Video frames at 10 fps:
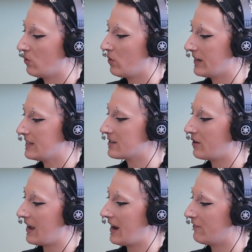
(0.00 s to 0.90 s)
the thought is
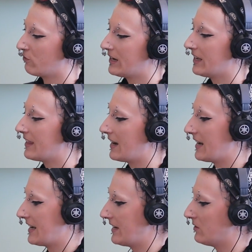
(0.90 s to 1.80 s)
okay, if we can then
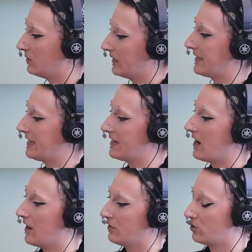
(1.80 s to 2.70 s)
heal leaky
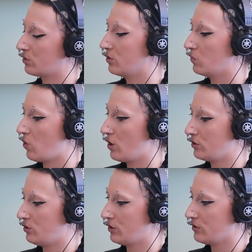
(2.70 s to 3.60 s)
gut through
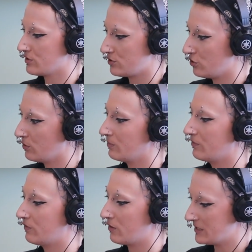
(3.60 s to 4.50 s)
what you
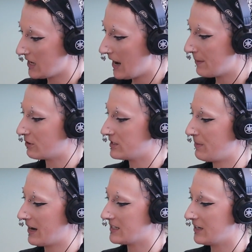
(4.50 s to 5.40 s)
consume from a diet
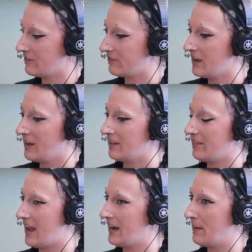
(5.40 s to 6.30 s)
perspective,
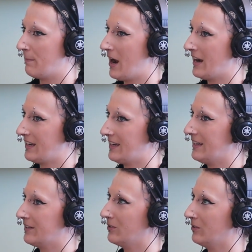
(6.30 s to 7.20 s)
then it might
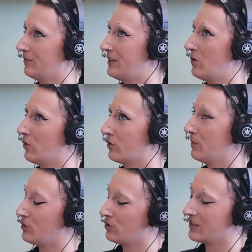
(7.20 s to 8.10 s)
heal the
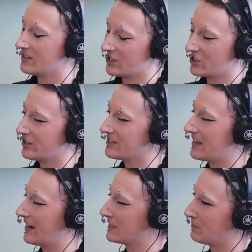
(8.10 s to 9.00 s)
autoimmune conditions
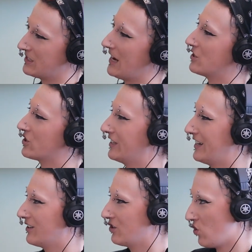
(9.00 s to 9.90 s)
that it's
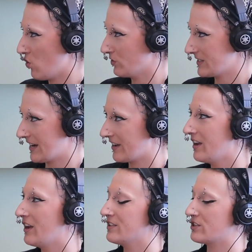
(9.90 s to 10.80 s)
potentially causing.
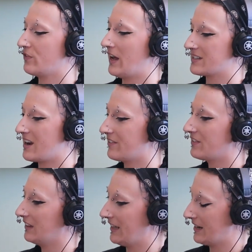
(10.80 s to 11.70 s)
So that's kind
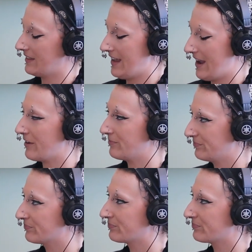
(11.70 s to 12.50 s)
of the link there.